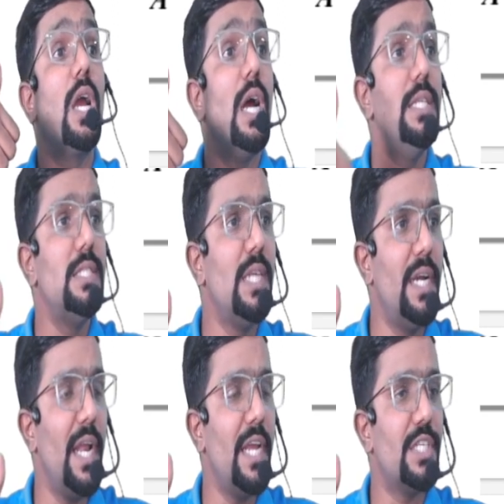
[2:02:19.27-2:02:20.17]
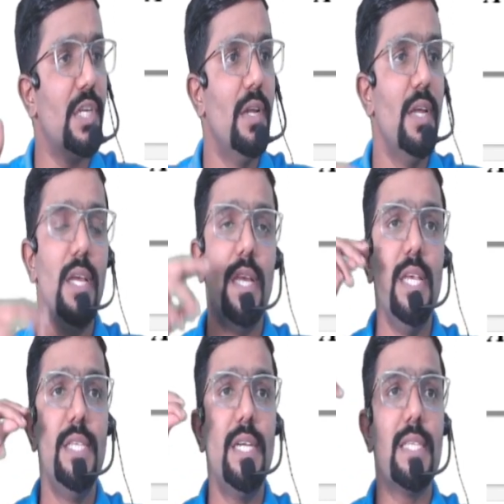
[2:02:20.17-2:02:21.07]
consideration.
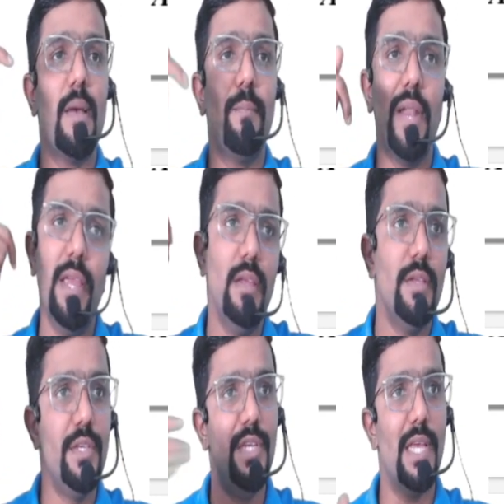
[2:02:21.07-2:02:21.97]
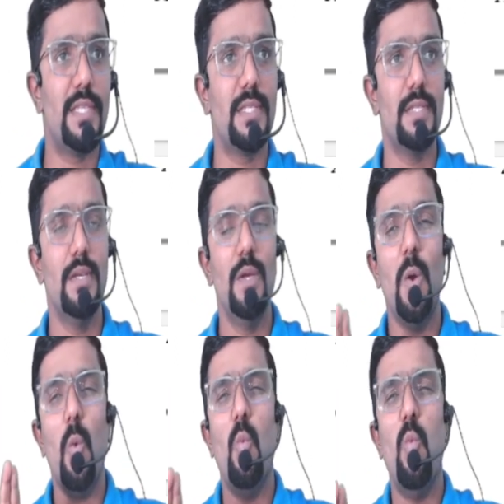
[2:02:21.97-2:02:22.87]
Is it a supply? Yes.
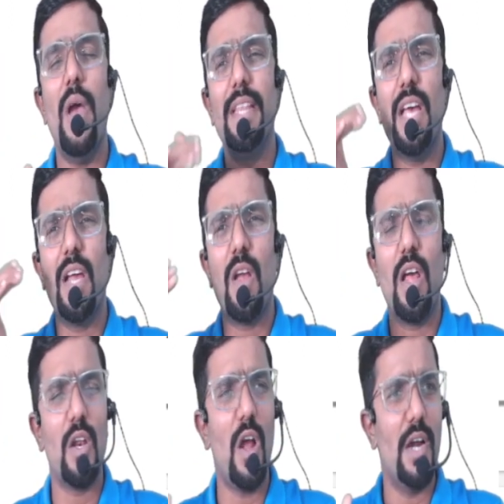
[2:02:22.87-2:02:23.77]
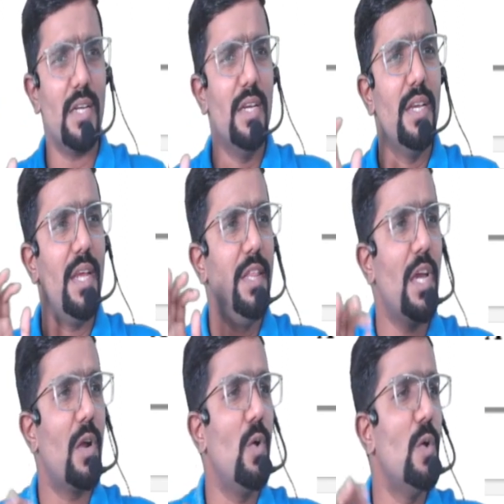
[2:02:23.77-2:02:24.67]
Whether or not in
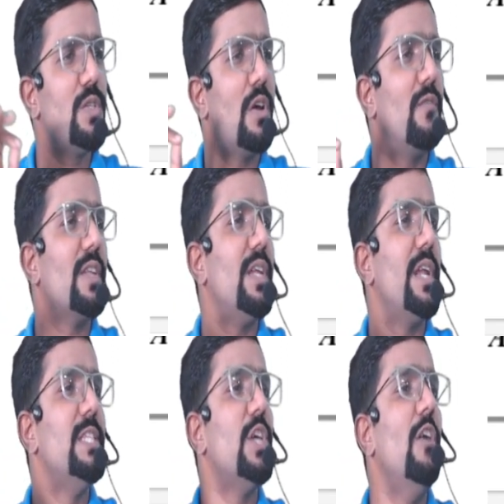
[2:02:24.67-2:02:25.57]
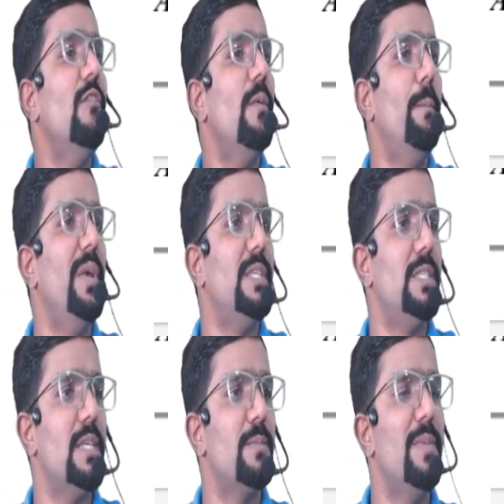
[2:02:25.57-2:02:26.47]
the course or furtherance of
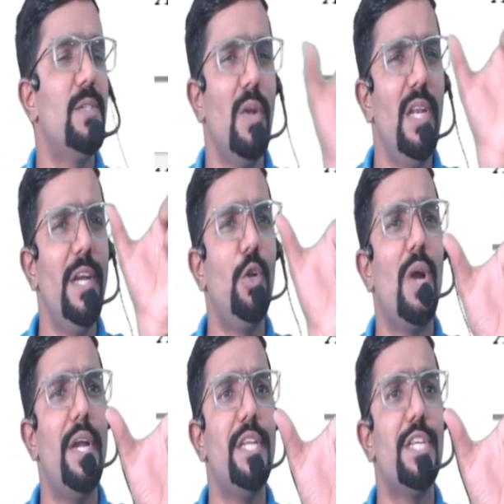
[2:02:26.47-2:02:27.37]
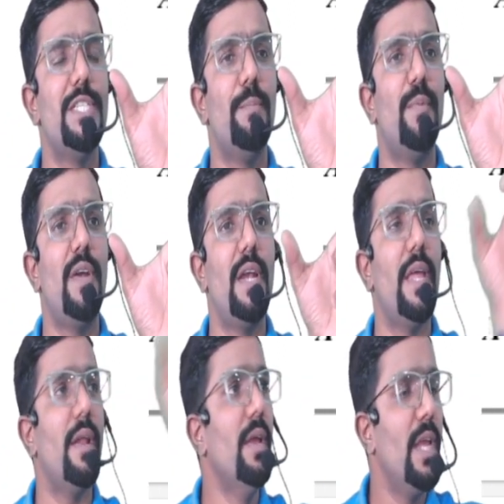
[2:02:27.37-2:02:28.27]
business. Means only two conditions is
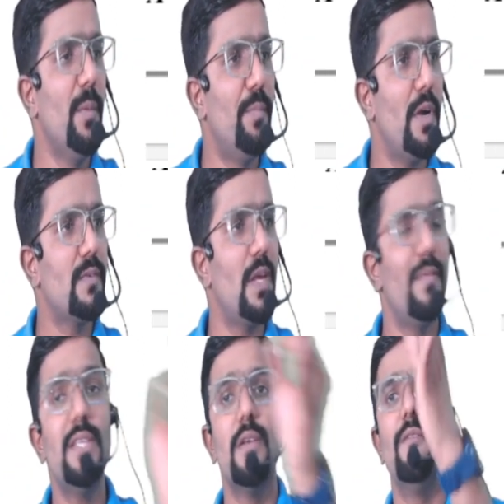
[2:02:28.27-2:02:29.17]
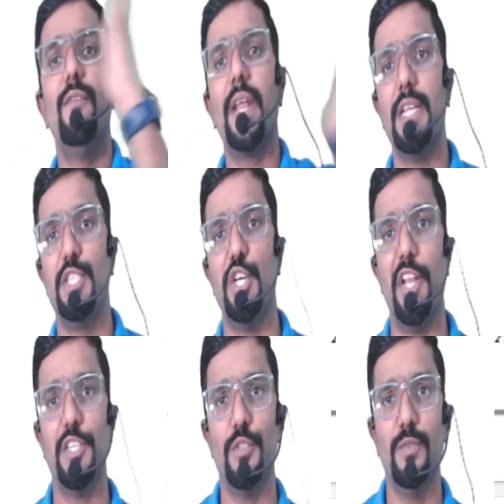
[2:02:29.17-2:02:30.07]
important there. Import of service for a
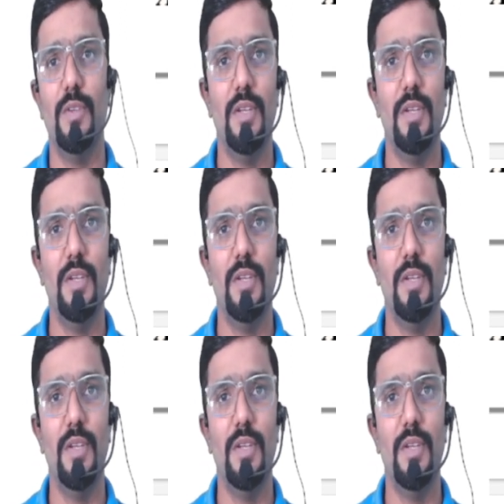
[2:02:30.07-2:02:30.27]
consideration.